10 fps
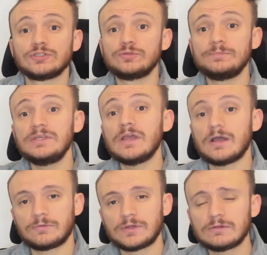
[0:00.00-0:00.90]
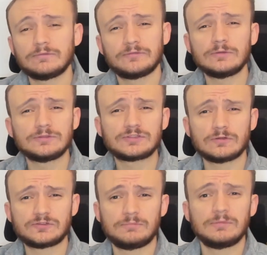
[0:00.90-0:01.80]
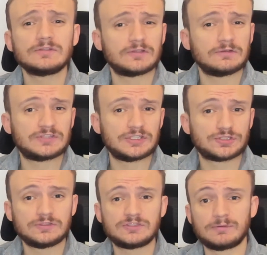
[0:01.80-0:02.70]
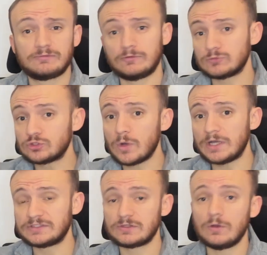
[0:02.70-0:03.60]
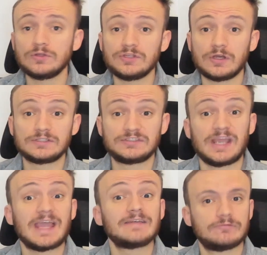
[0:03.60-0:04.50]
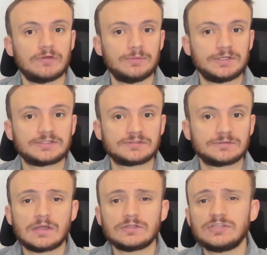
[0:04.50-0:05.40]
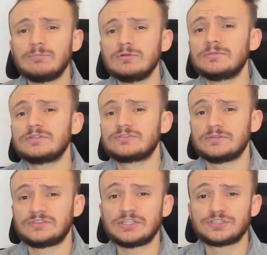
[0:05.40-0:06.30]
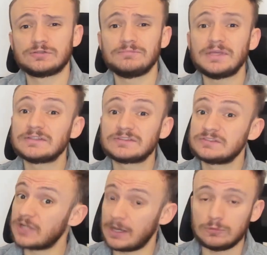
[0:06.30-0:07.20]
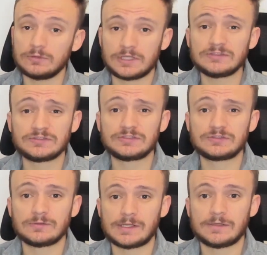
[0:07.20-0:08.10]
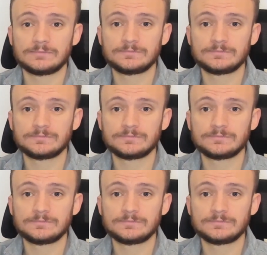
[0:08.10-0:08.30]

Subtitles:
To be a real Filo di Scozia, mercerization is performed twice, on yarns and fabrics. Double mercerization means double caustic soda.